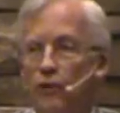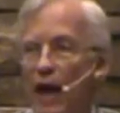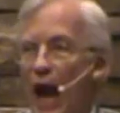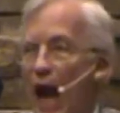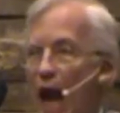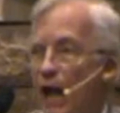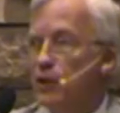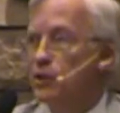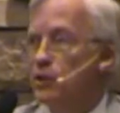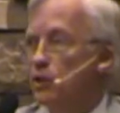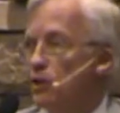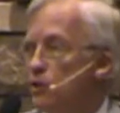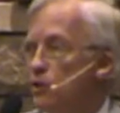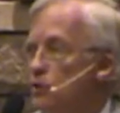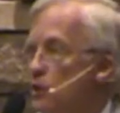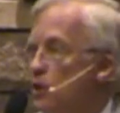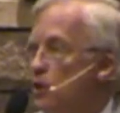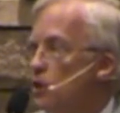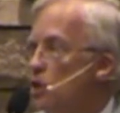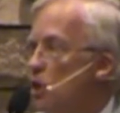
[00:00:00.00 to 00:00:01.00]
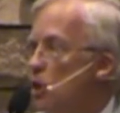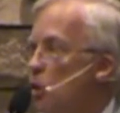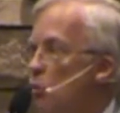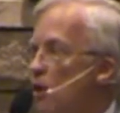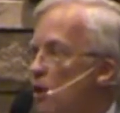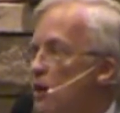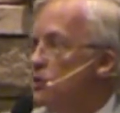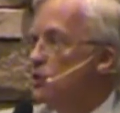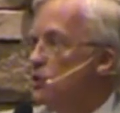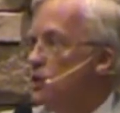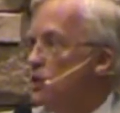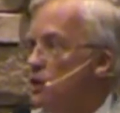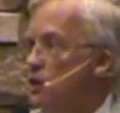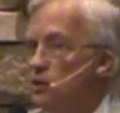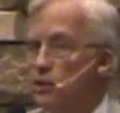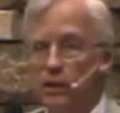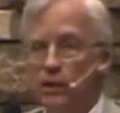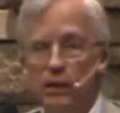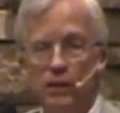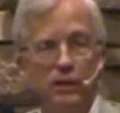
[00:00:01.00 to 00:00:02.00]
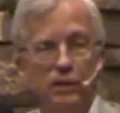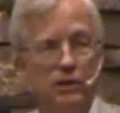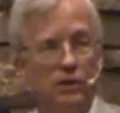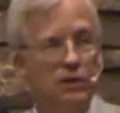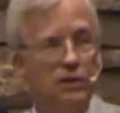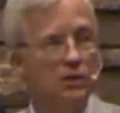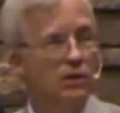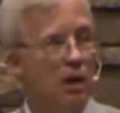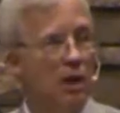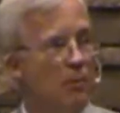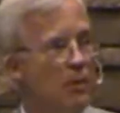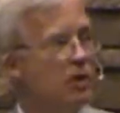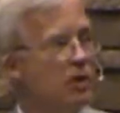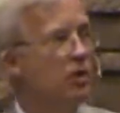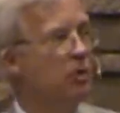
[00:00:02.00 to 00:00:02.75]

of accidents and coincidences and some